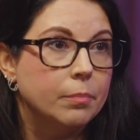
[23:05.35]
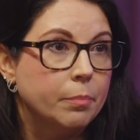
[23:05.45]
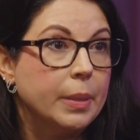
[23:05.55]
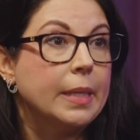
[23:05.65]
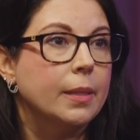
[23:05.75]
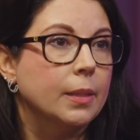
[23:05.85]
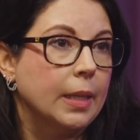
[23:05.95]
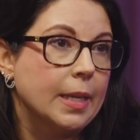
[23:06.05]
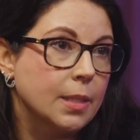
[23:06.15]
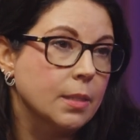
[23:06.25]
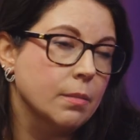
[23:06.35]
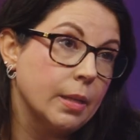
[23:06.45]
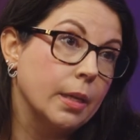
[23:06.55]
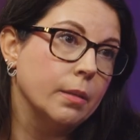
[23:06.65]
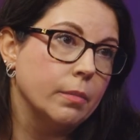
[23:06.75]
being less
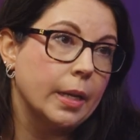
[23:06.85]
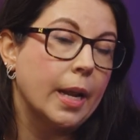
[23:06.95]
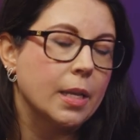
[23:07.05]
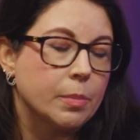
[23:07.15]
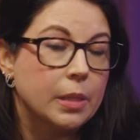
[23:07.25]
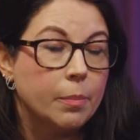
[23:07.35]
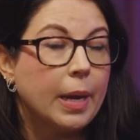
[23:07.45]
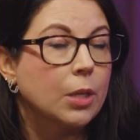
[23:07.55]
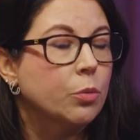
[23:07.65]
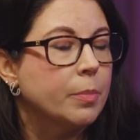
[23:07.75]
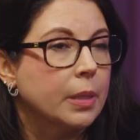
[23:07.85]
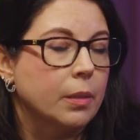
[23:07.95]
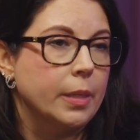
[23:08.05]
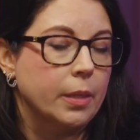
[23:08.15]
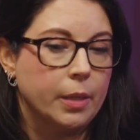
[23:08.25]
than it has been in the past, we've
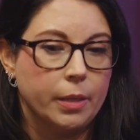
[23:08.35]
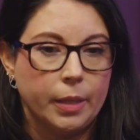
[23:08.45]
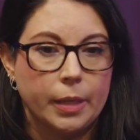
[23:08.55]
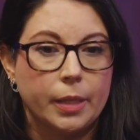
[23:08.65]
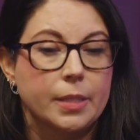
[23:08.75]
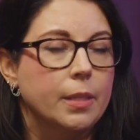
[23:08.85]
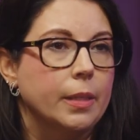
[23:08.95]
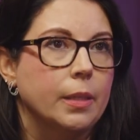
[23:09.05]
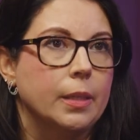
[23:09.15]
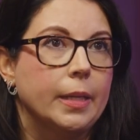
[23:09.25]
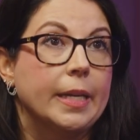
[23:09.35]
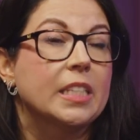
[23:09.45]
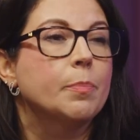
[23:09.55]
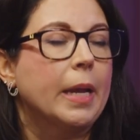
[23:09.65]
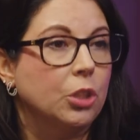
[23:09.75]
been in a
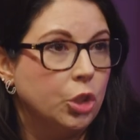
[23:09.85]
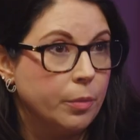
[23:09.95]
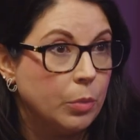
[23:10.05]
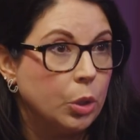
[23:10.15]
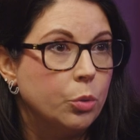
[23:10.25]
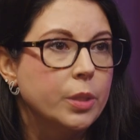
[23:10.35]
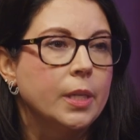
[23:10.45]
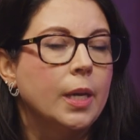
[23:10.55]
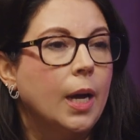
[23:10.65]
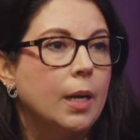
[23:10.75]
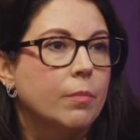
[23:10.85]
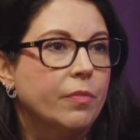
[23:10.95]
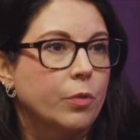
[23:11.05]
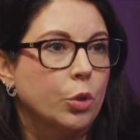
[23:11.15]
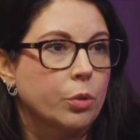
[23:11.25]
expansion mode
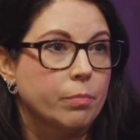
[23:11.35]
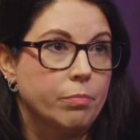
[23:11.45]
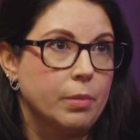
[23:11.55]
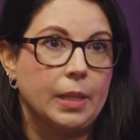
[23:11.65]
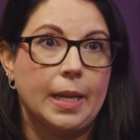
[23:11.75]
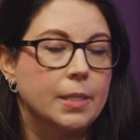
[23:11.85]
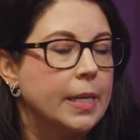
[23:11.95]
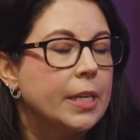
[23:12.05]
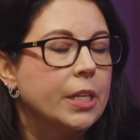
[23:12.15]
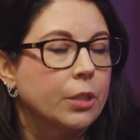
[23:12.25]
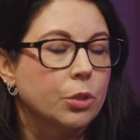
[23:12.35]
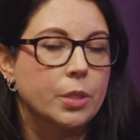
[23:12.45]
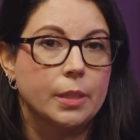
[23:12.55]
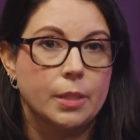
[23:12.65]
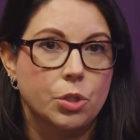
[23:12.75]
for the last 8 years,
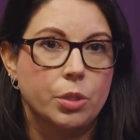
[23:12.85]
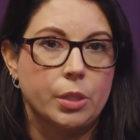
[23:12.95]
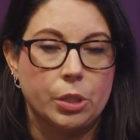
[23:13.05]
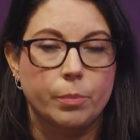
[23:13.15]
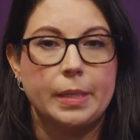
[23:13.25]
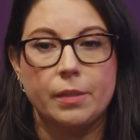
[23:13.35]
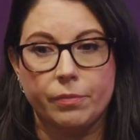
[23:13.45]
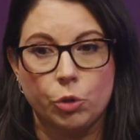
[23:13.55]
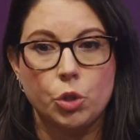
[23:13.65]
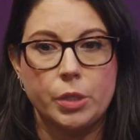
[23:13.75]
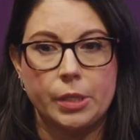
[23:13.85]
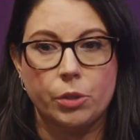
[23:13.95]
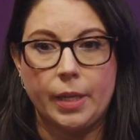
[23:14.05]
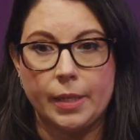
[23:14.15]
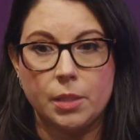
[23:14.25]
and this year being the first
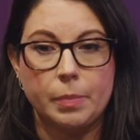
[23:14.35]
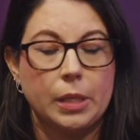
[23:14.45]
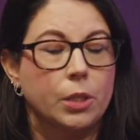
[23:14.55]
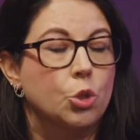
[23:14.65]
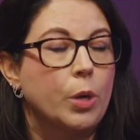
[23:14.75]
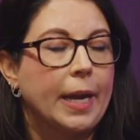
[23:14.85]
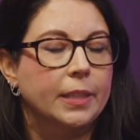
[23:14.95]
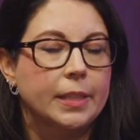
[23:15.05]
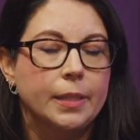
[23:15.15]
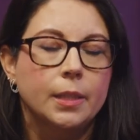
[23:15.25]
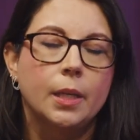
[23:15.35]
year that it's been contracting.